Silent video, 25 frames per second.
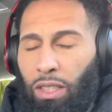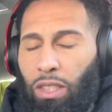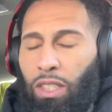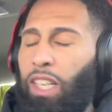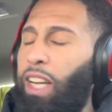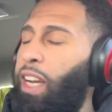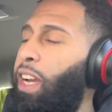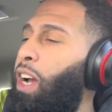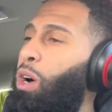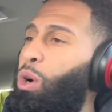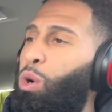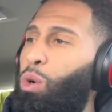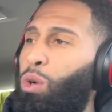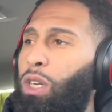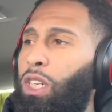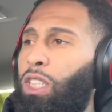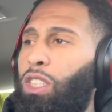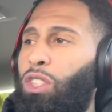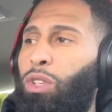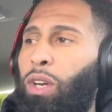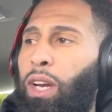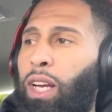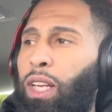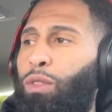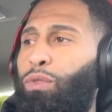Check out all his
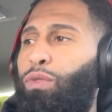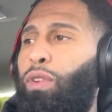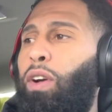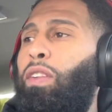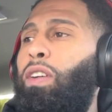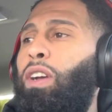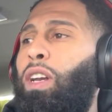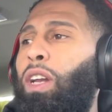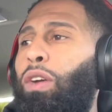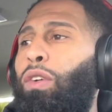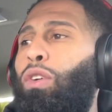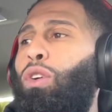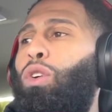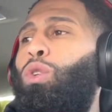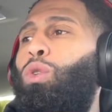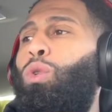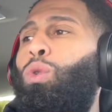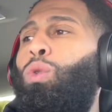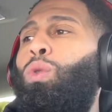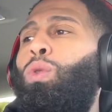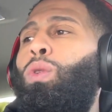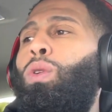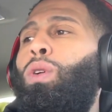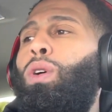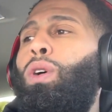joints, very
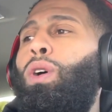lyrical.